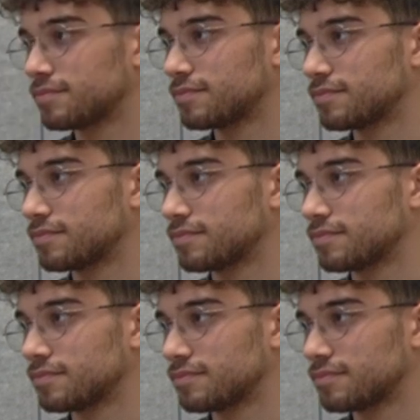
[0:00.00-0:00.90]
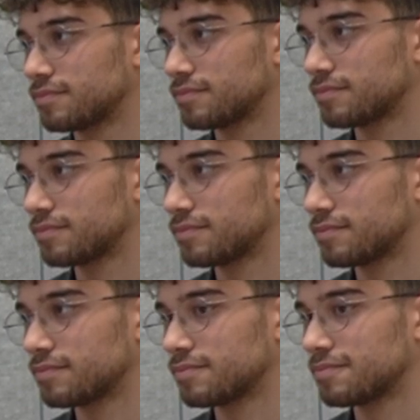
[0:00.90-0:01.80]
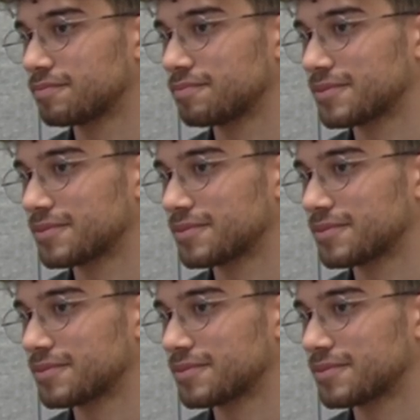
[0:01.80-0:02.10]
The person shown says nothing.